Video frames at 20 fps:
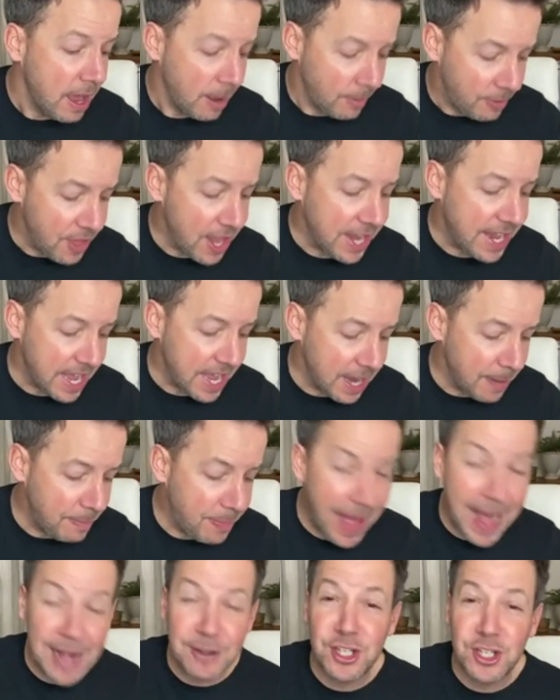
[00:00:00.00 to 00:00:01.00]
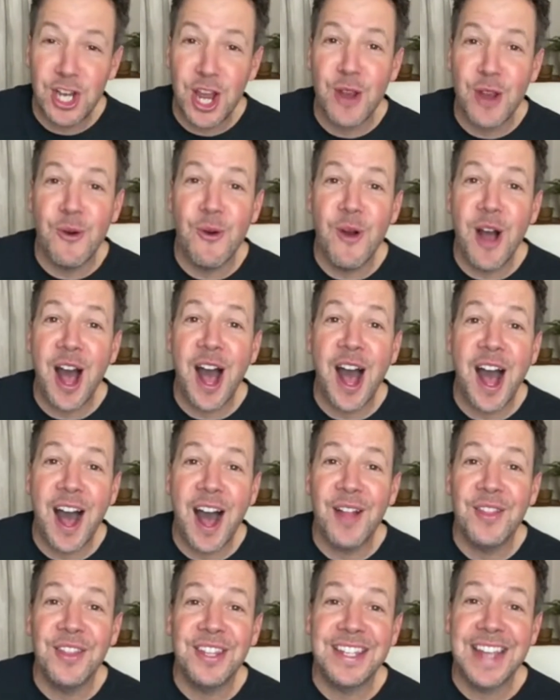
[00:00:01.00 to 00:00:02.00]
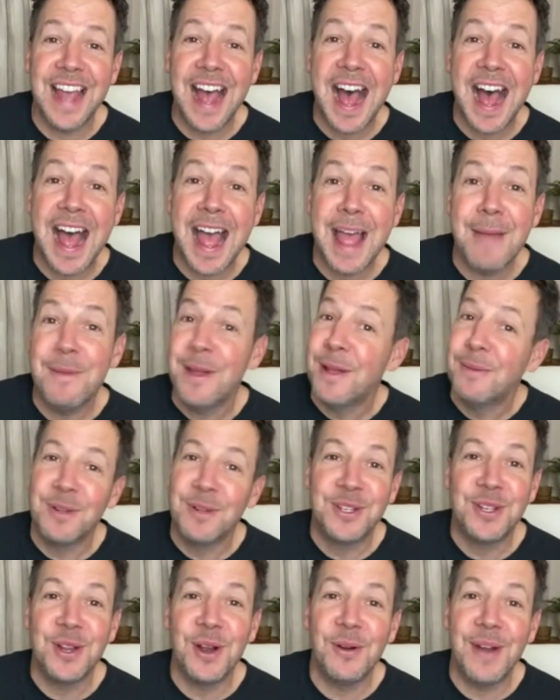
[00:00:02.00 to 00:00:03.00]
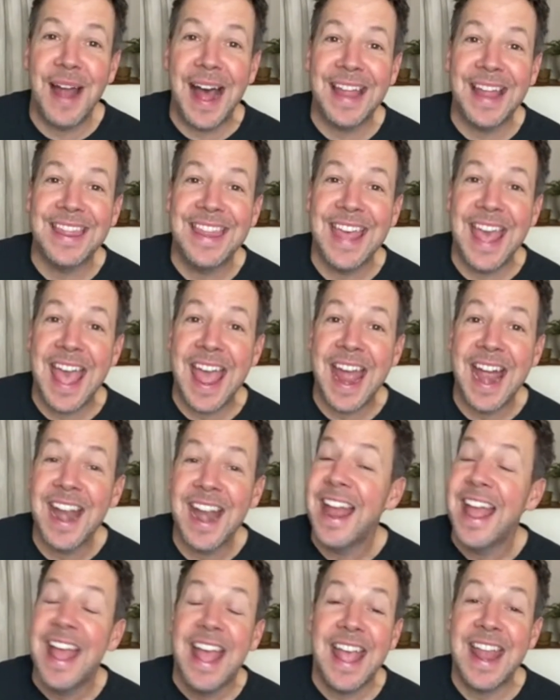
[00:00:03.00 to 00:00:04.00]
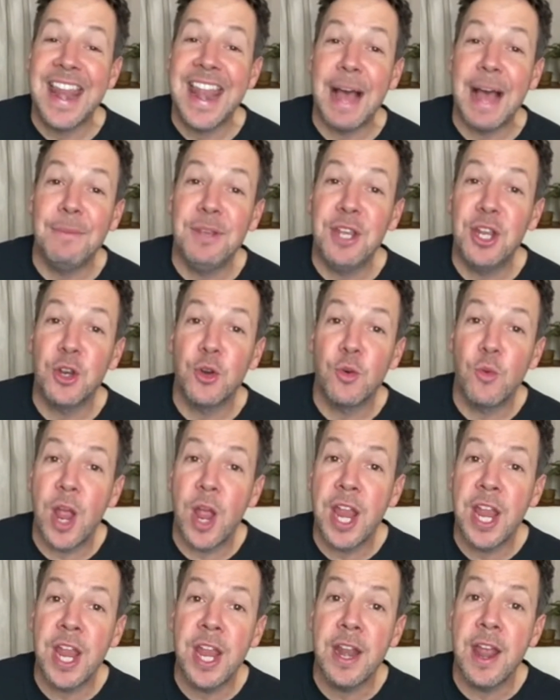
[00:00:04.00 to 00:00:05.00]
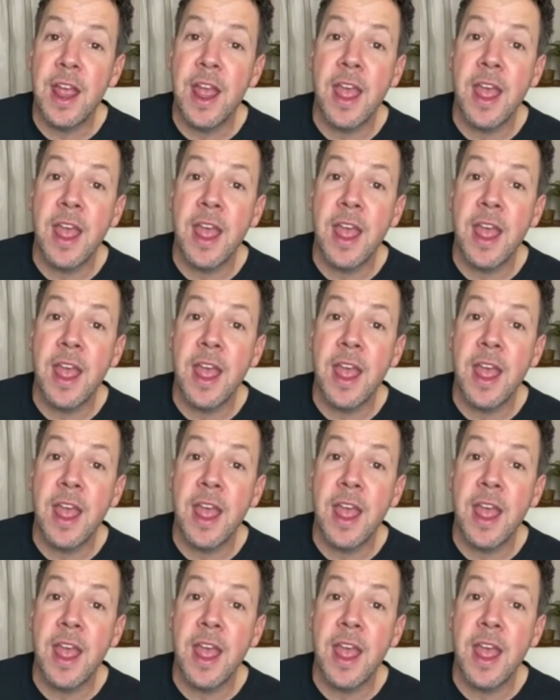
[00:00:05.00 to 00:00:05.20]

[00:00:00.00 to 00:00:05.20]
thinking about you all the time. But you're right there, and I'm here waiting.